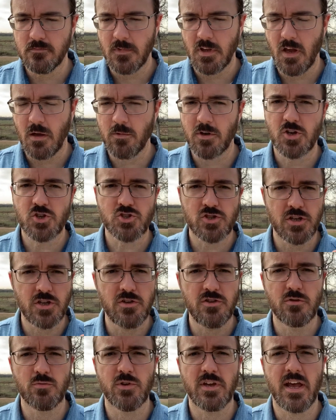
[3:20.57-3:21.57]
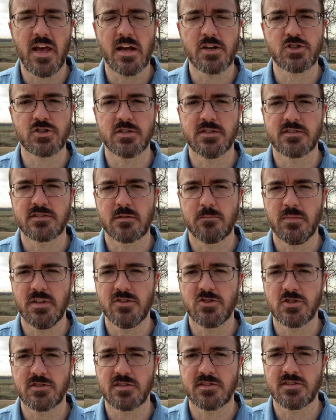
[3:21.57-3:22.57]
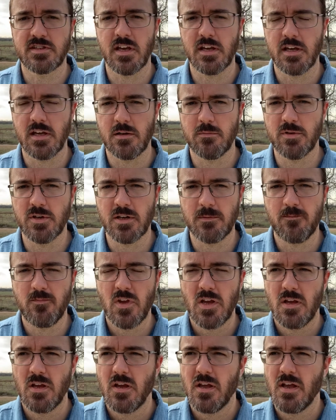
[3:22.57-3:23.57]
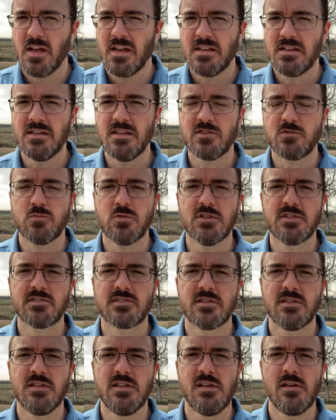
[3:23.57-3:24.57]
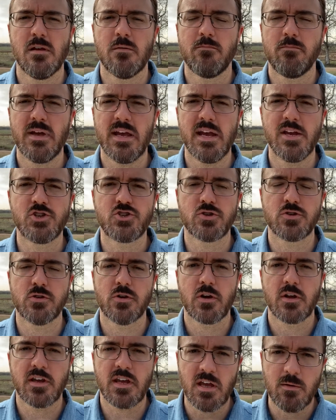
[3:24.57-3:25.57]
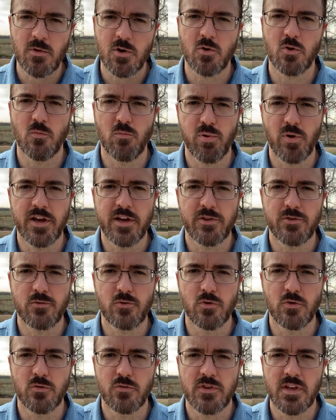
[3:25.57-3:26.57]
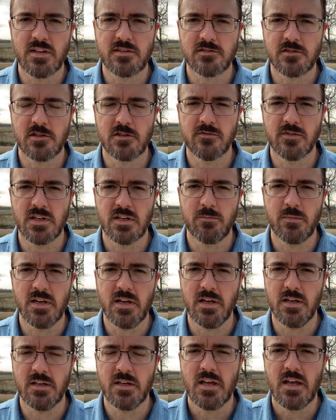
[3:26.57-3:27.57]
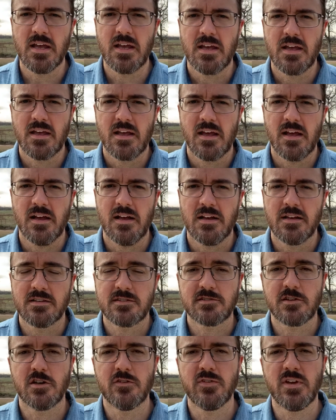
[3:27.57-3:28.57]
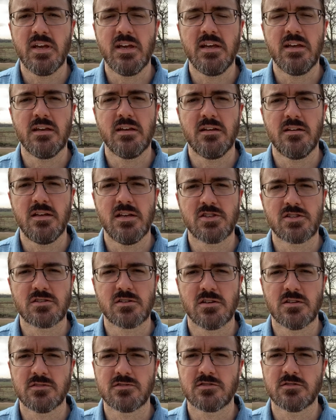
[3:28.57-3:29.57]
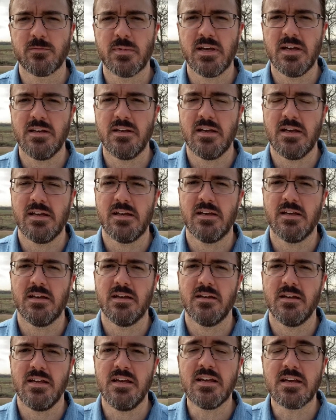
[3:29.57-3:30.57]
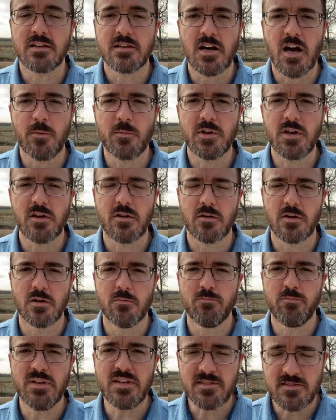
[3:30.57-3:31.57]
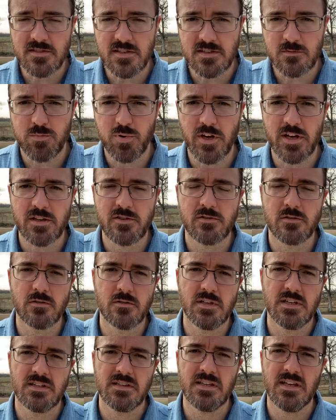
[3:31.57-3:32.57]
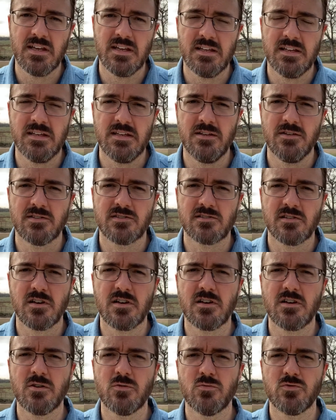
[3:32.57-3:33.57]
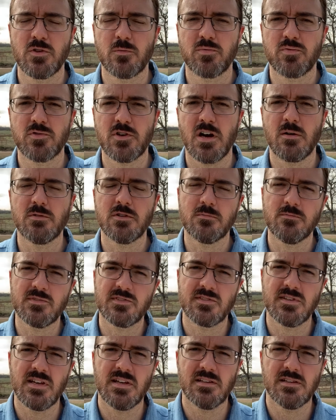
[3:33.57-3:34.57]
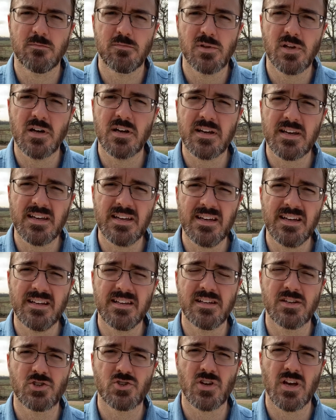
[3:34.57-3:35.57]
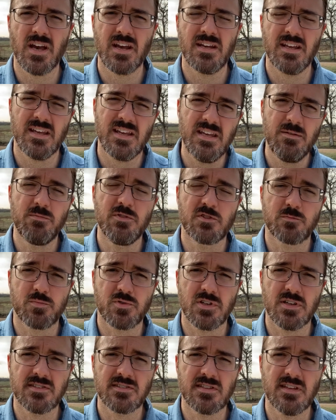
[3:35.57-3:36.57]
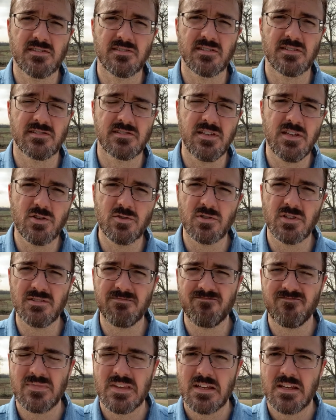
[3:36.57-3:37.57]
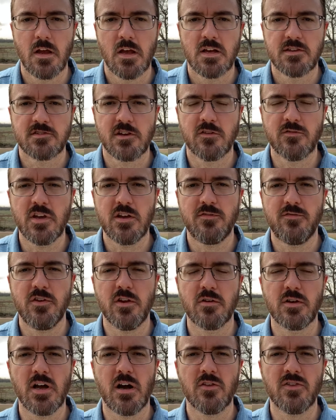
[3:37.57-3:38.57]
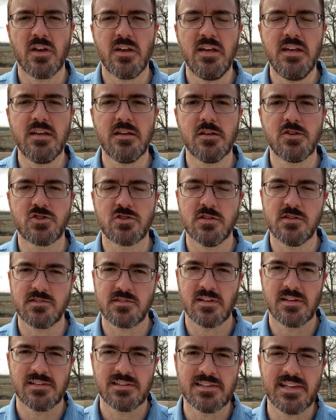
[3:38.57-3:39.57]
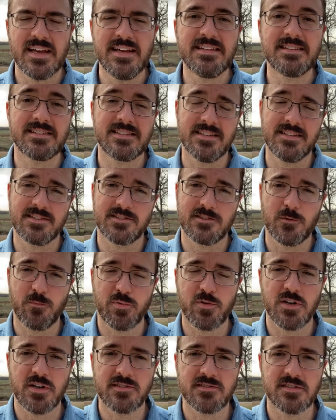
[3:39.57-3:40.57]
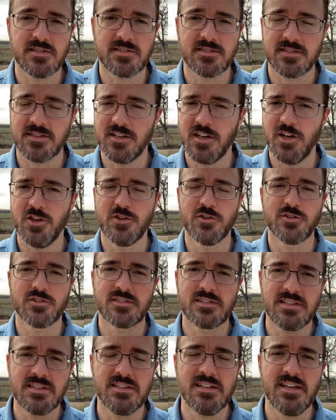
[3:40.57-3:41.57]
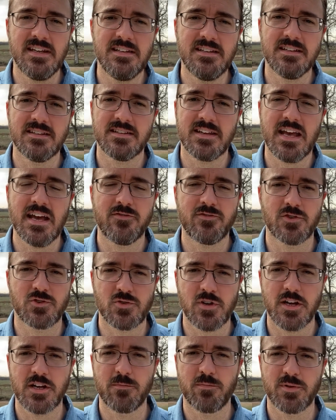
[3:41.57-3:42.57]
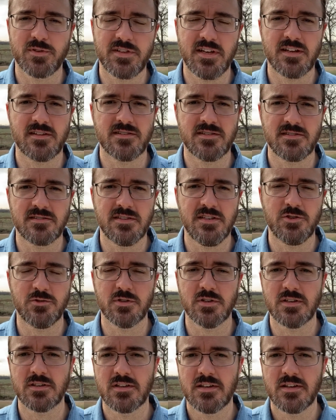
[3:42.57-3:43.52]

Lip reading: I'm going to show you the reactions in just a second, but this was the major chemical breakthrough that Solvay made. Solvay, in addition, also made an economic or a business breakthrough in that he saw the problems that LeBlanc had in trying to keep his process a secret. Solvay figured out that he could just license the process to others. Then he didn't have to try to protect the secret.